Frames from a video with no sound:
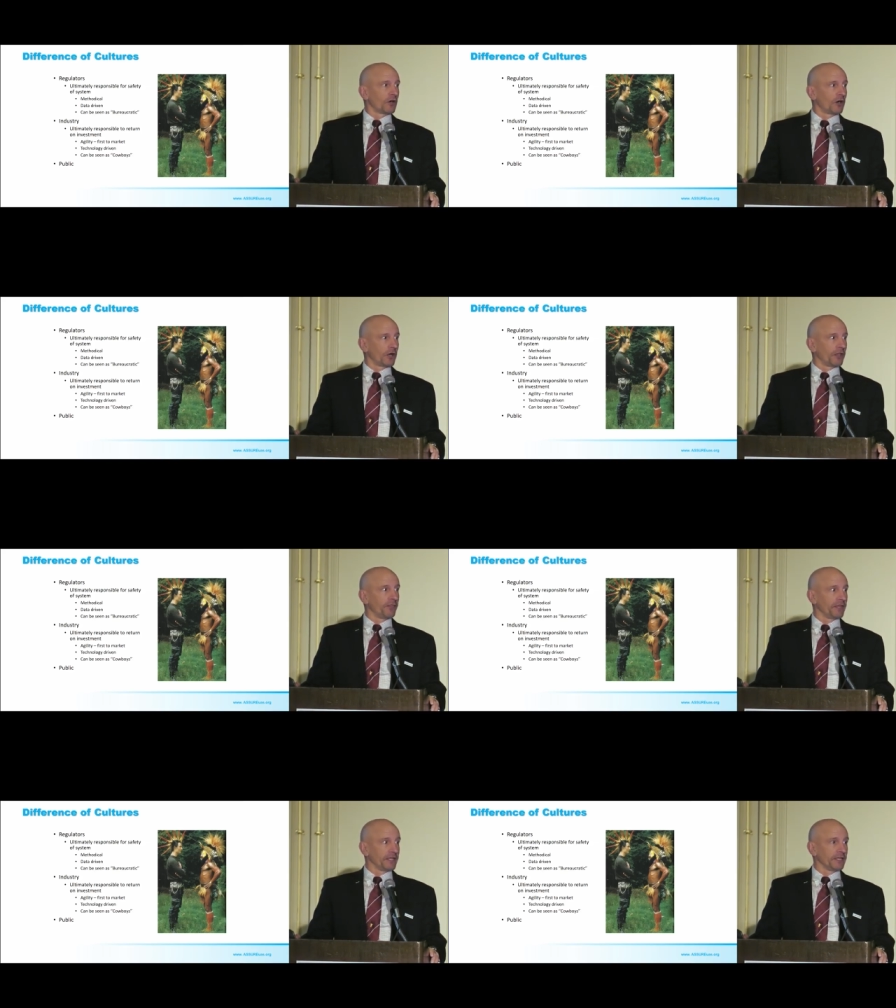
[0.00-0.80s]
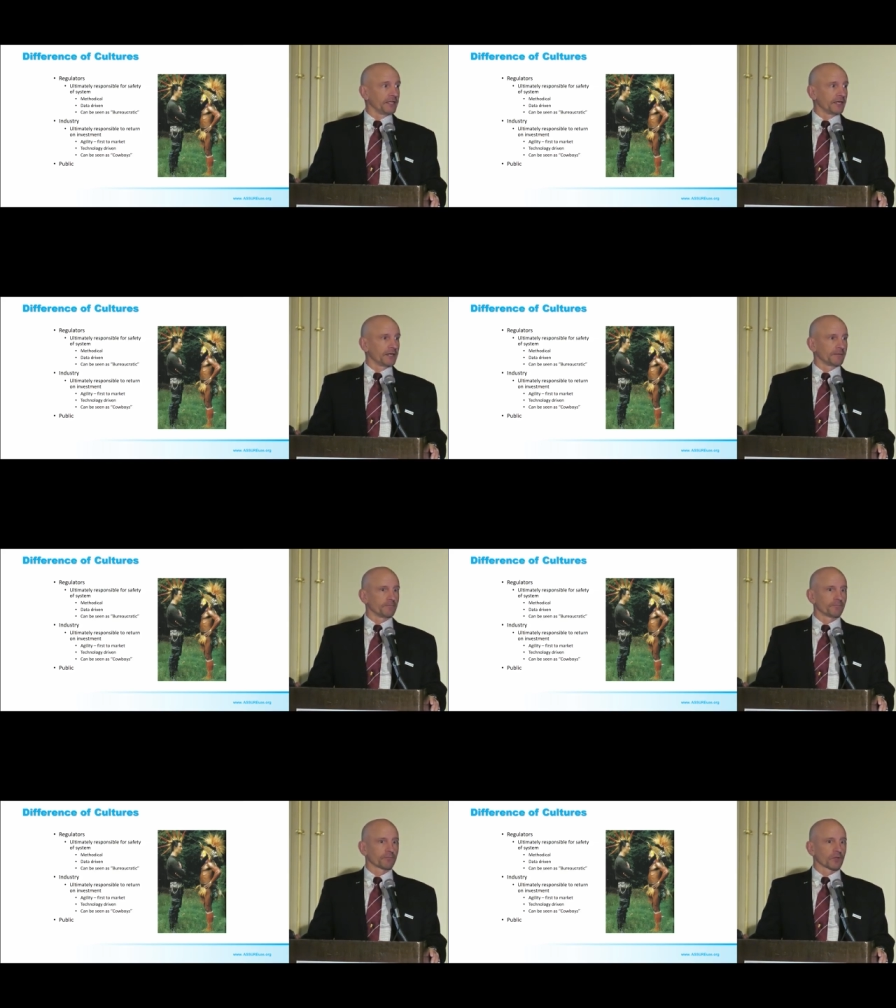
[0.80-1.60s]
on the,
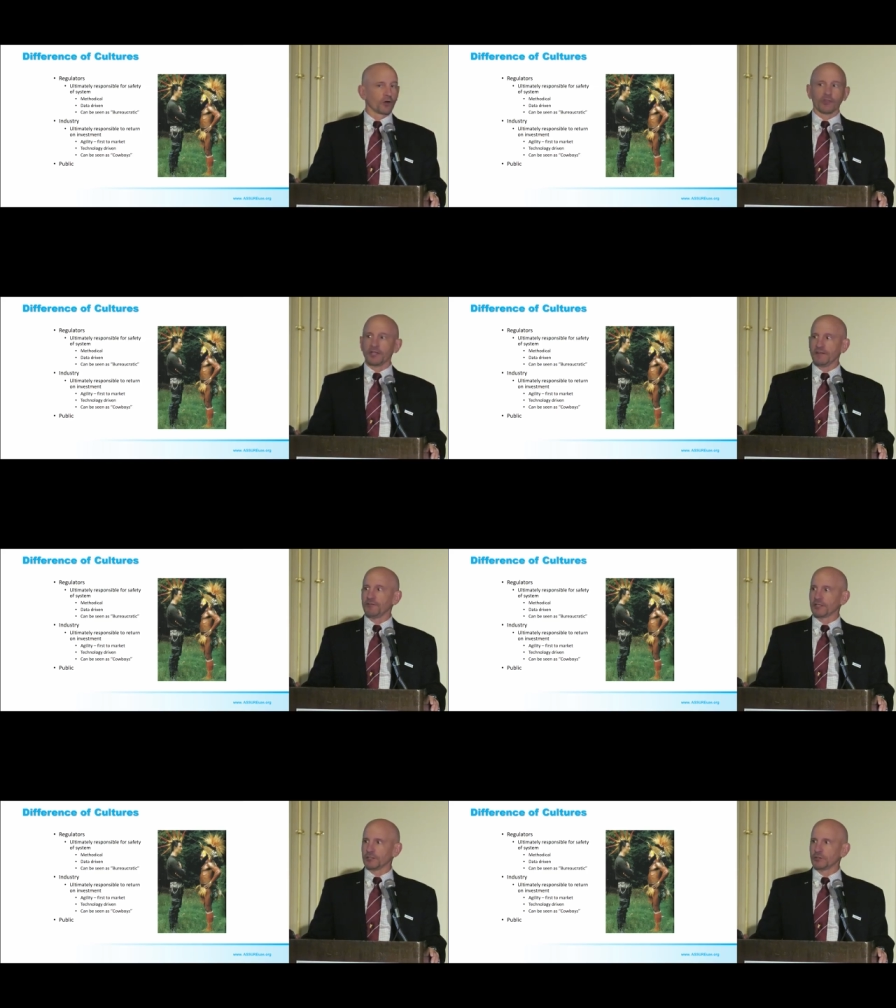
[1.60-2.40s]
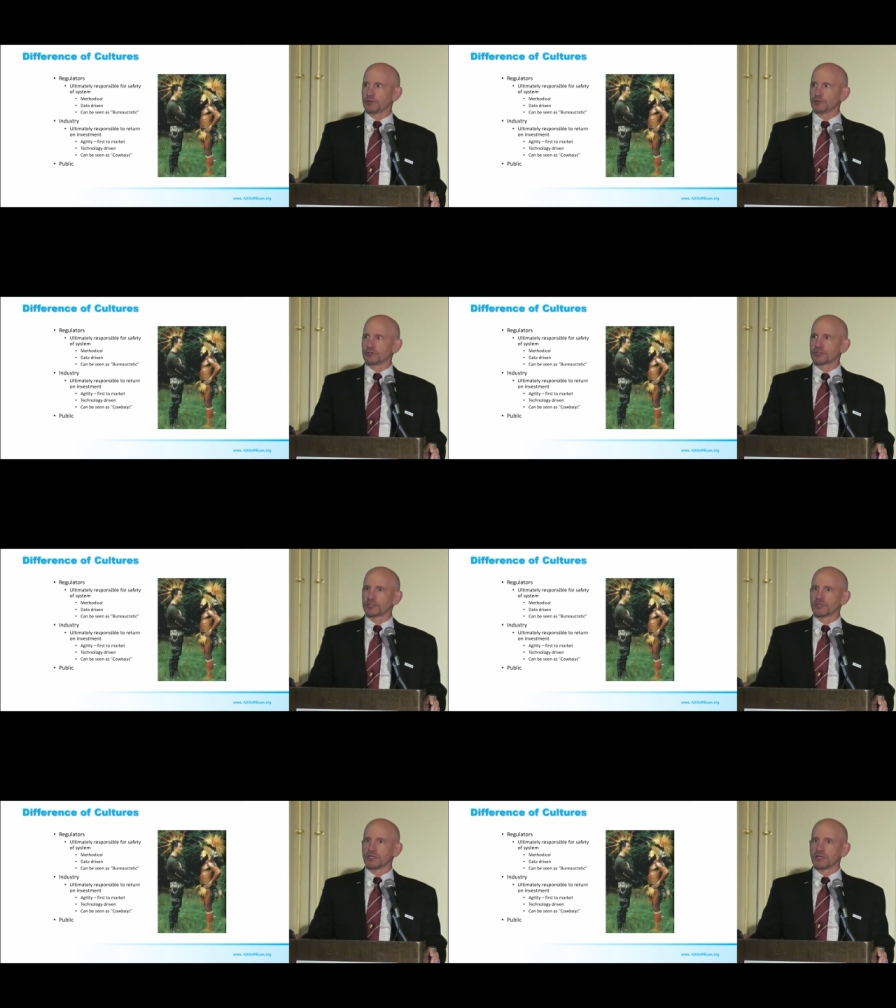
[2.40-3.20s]
um, on the evening news,